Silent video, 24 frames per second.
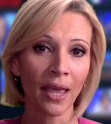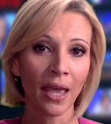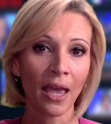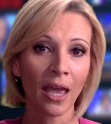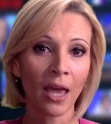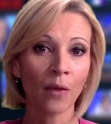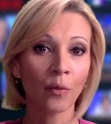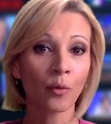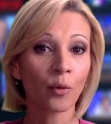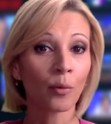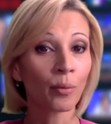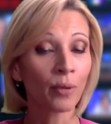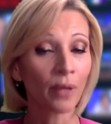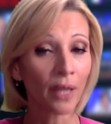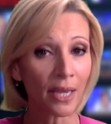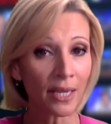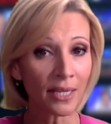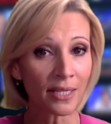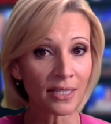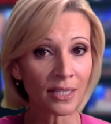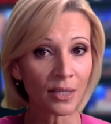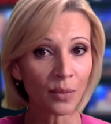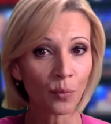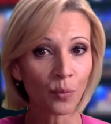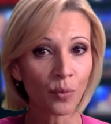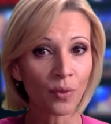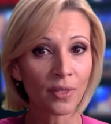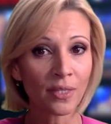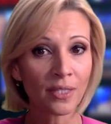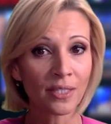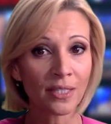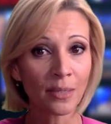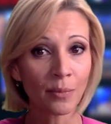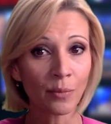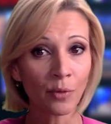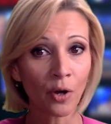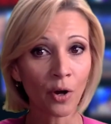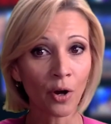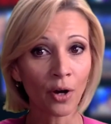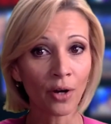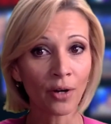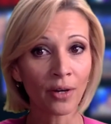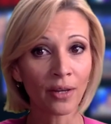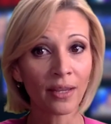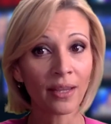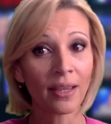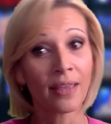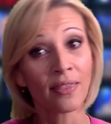and replace it with a SIM
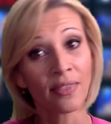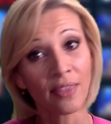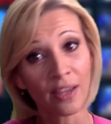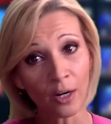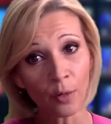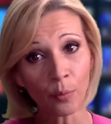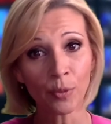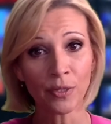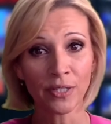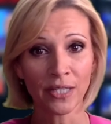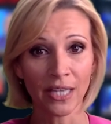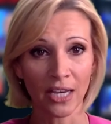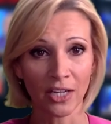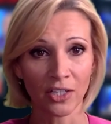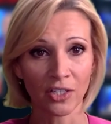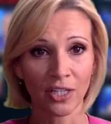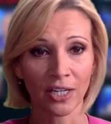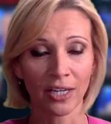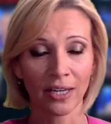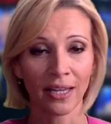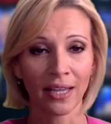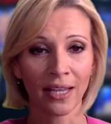card in their possession.